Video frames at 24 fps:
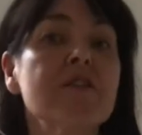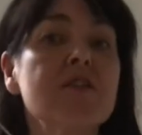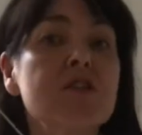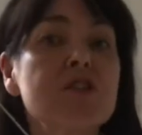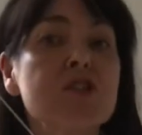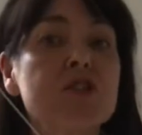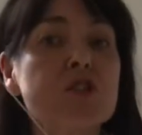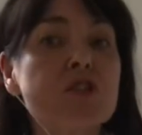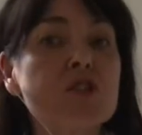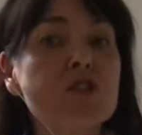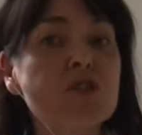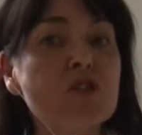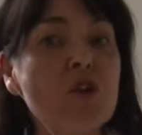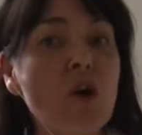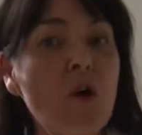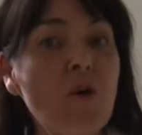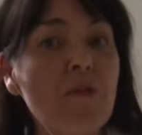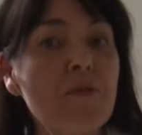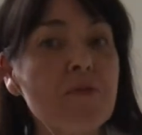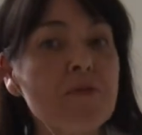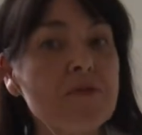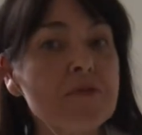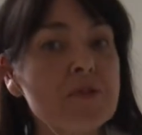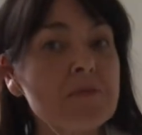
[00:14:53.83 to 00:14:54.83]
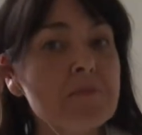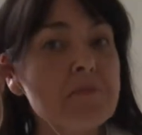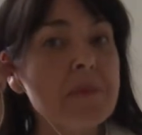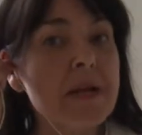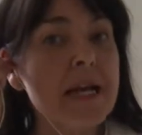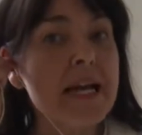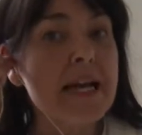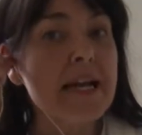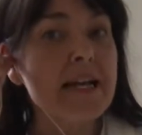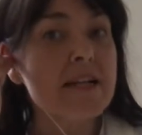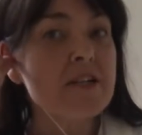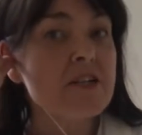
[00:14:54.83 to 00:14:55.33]
the soft
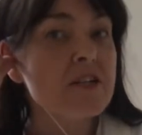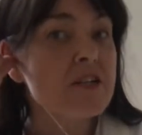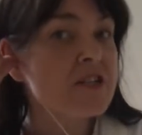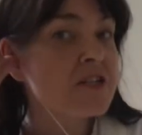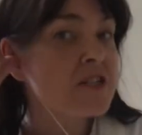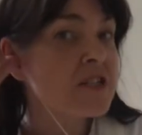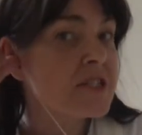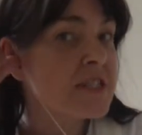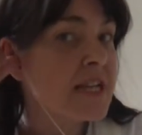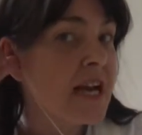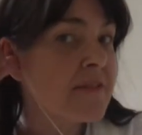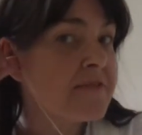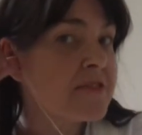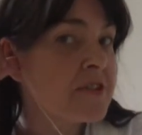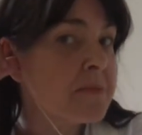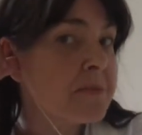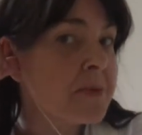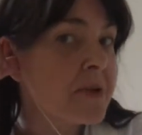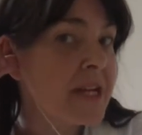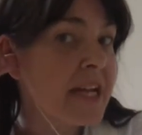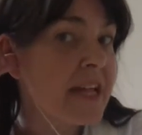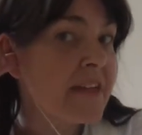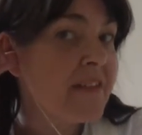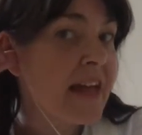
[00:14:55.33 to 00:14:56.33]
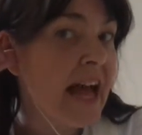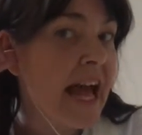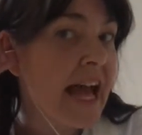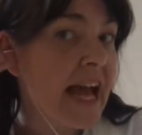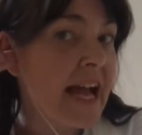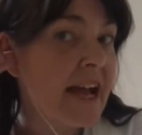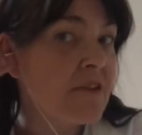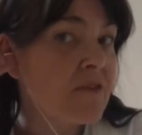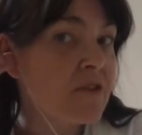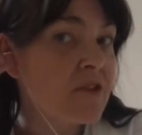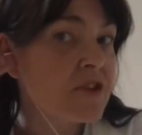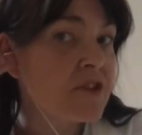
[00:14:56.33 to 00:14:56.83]
bit, you just have to put it
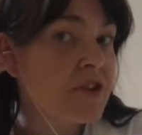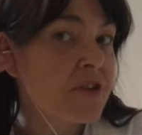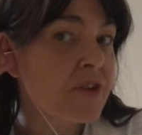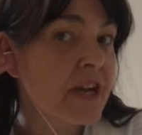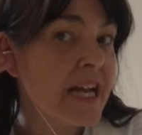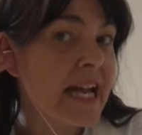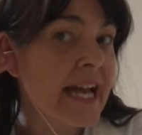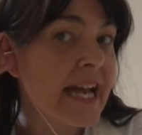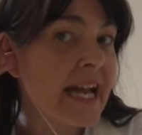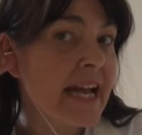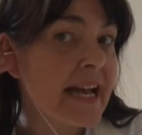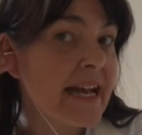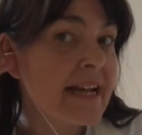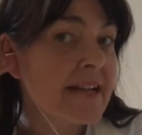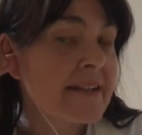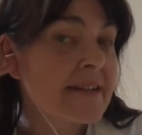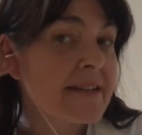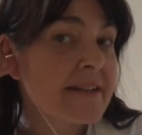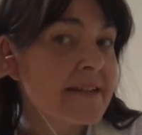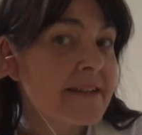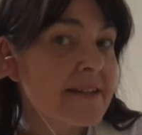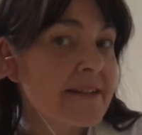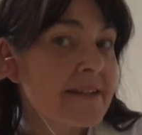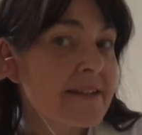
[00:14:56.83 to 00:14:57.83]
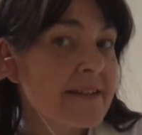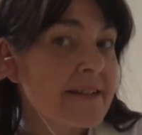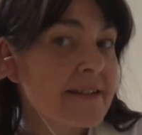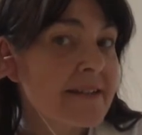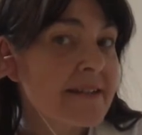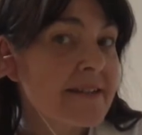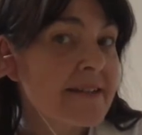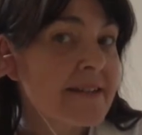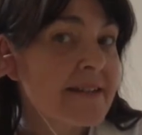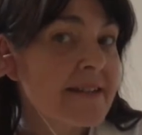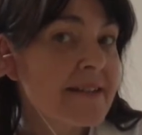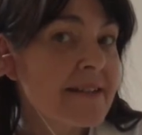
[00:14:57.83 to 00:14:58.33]
there on your ear,
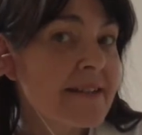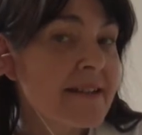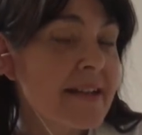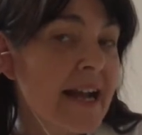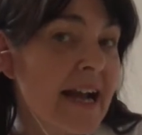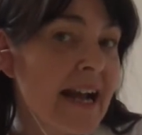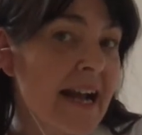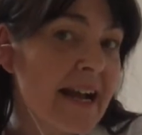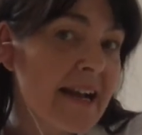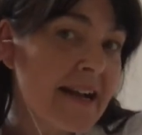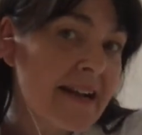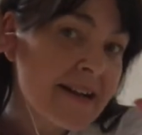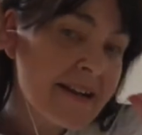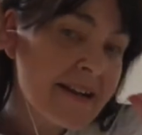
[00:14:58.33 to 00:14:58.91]
yeah?